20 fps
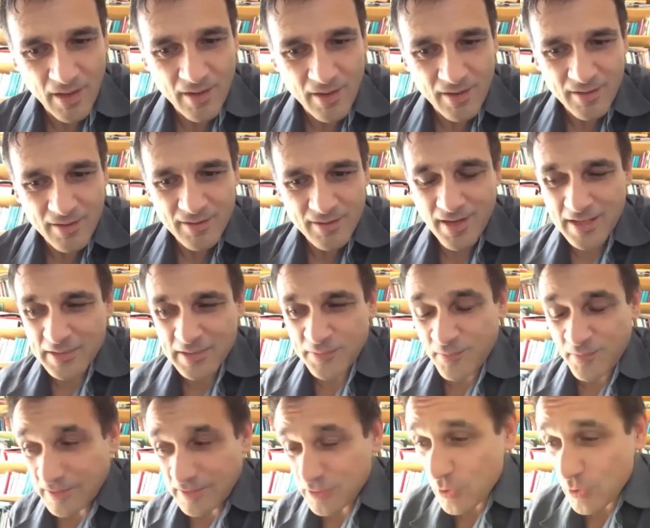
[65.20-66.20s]
Yes, fine.
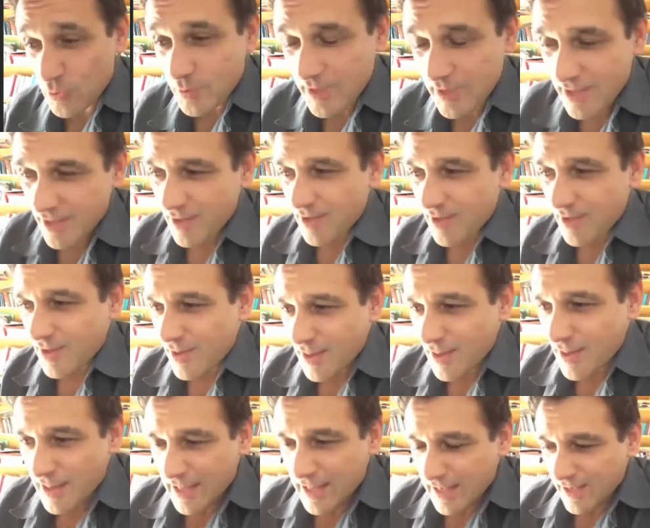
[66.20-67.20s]
So,
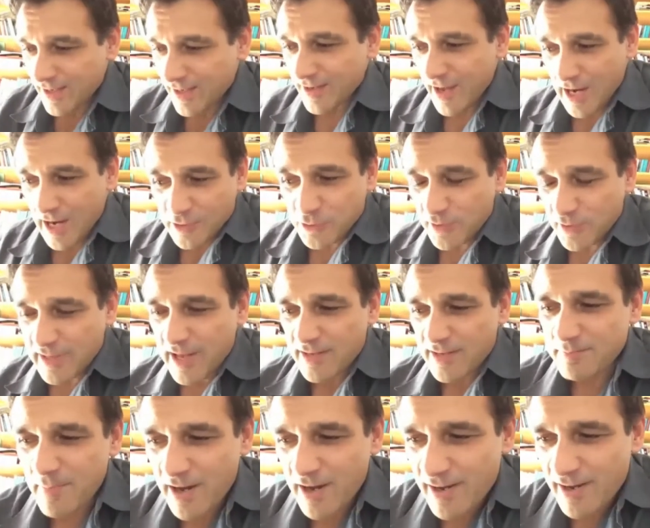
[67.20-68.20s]
actually, yes,
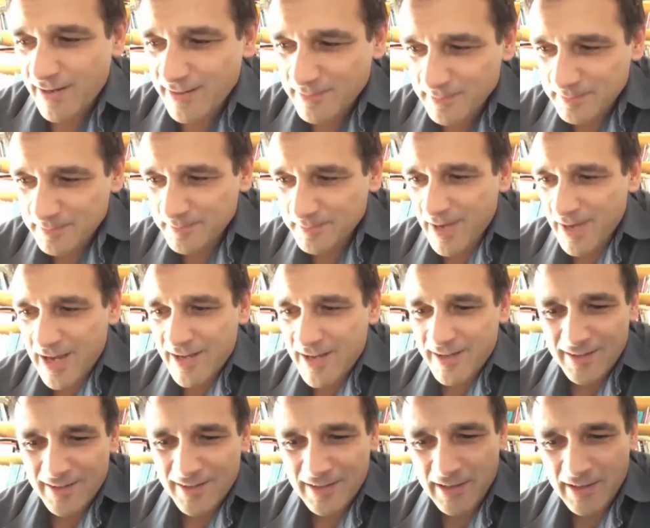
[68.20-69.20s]
my
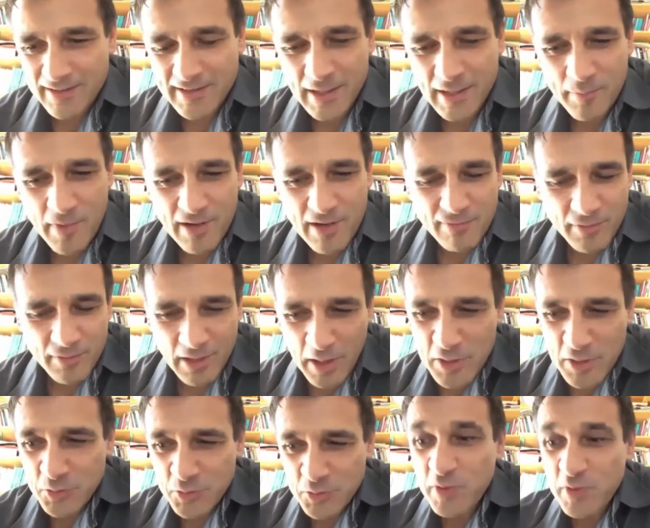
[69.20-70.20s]
relation
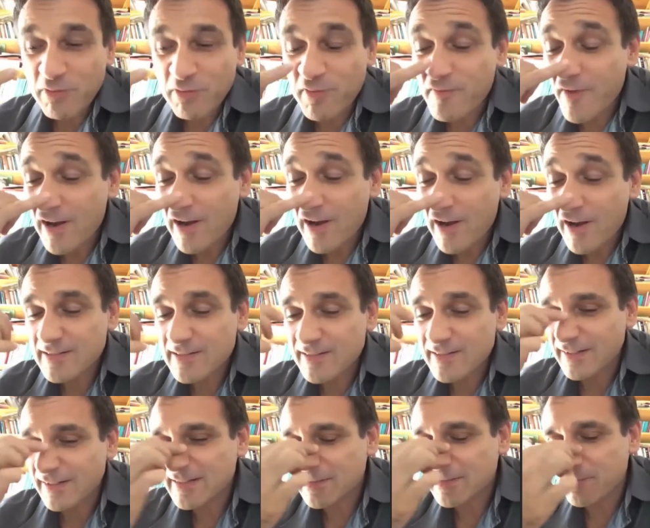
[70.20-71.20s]
with Vivaldi started
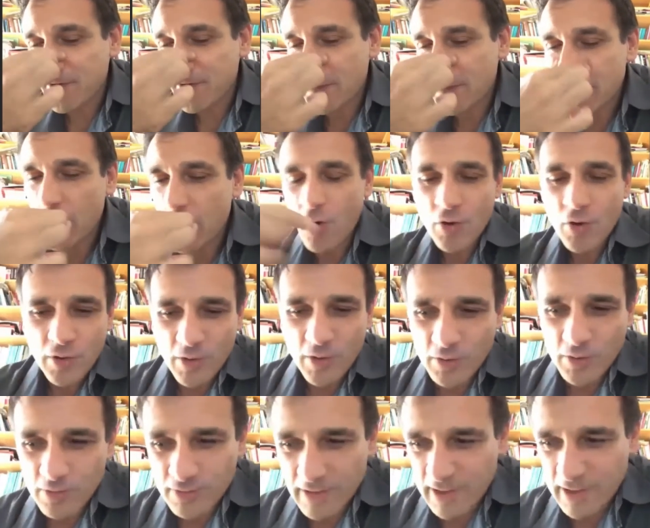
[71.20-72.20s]
very long ago.
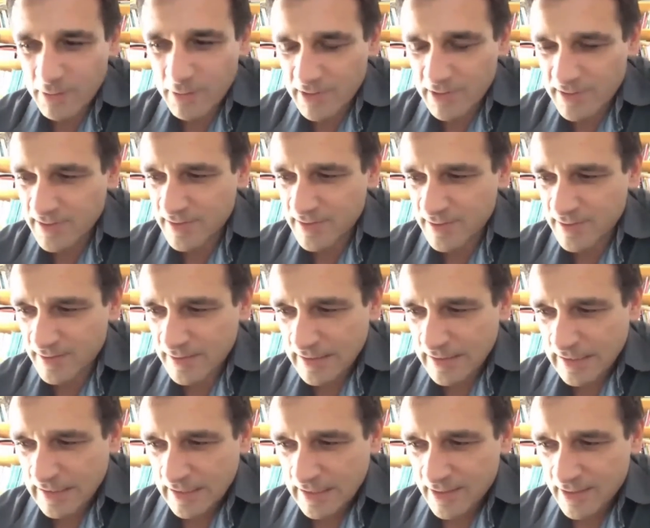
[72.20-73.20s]
I was
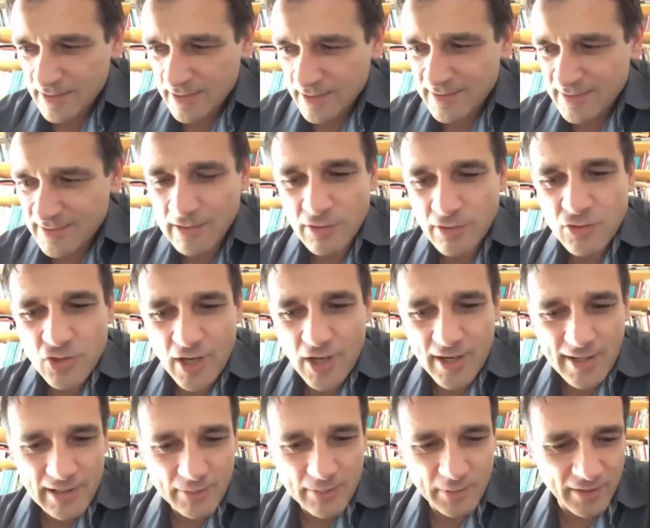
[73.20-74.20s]
still a child
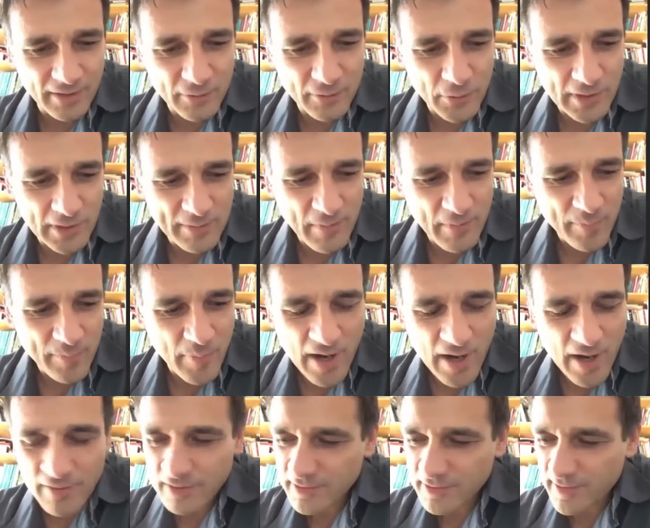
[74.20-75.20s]
when actually my parents
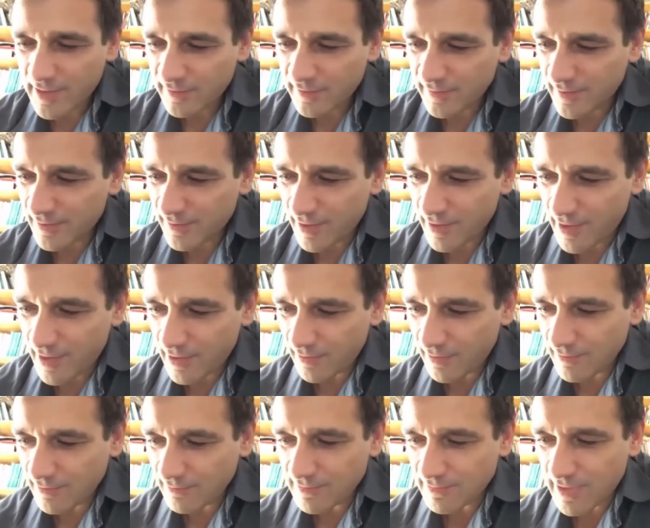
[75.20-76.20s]
that
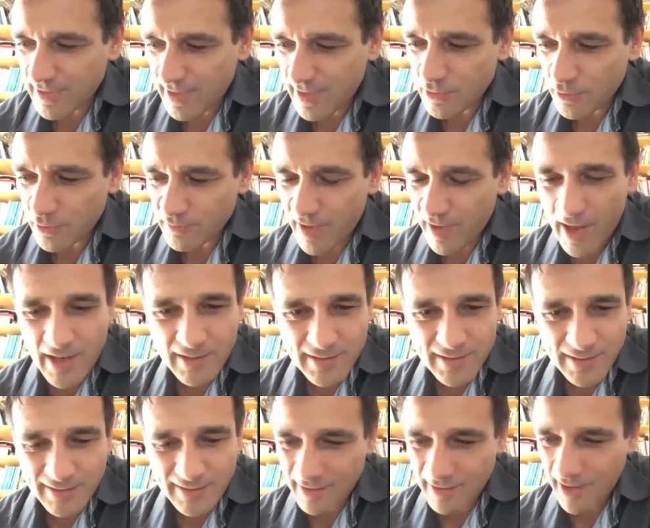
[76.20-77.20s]
kind of hated
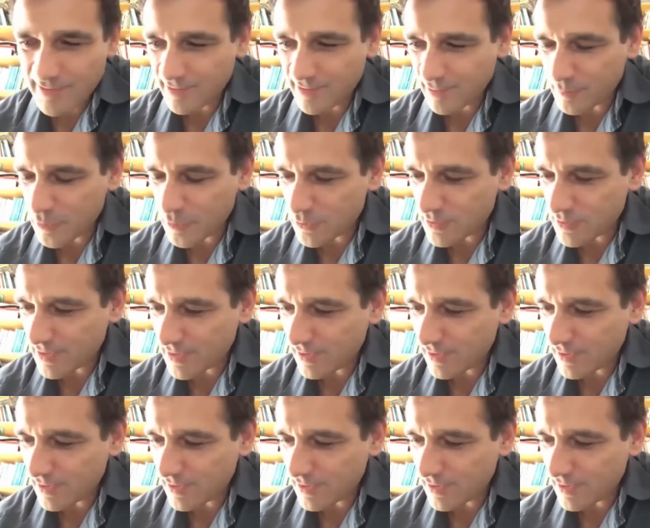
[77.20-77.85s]
classical music